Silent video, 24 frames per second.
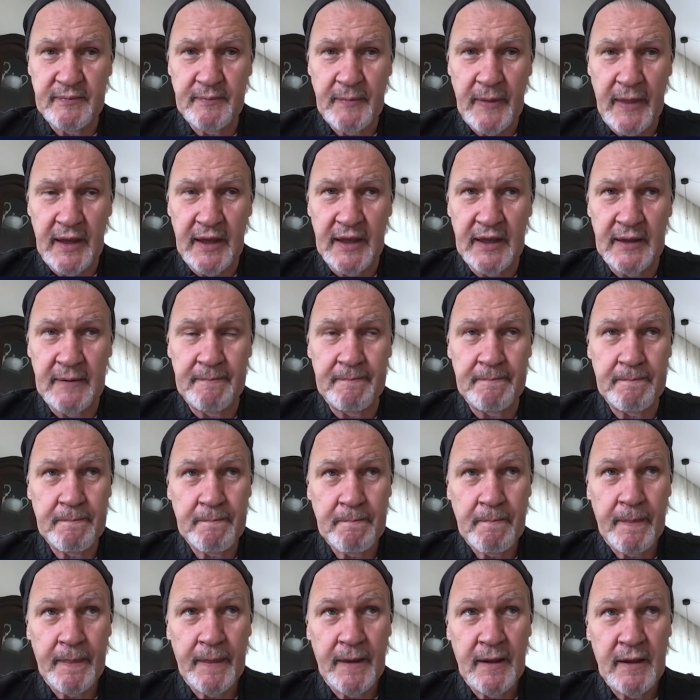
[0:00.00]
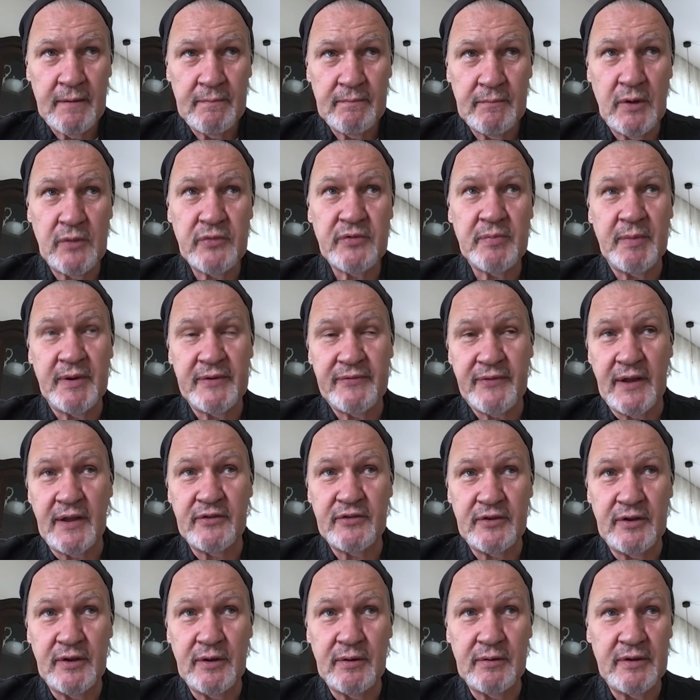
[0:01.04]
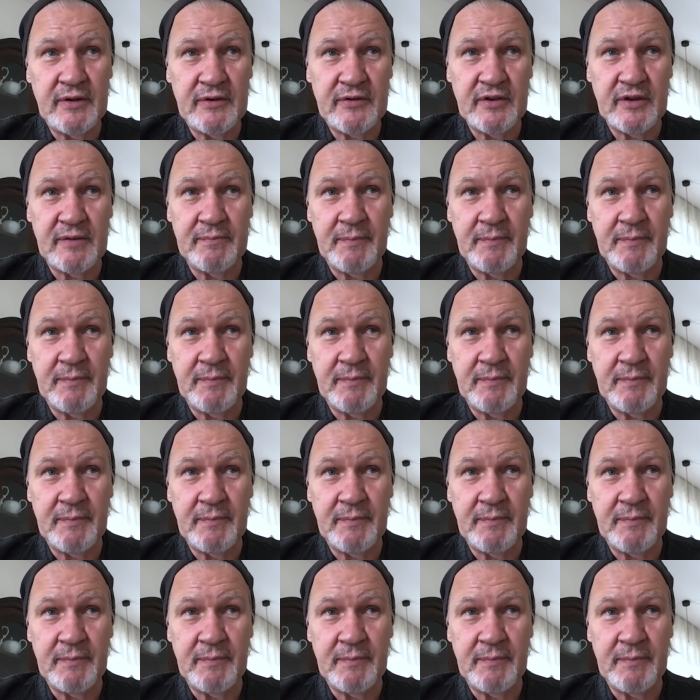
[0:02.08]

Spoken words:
Most of my fans know that sort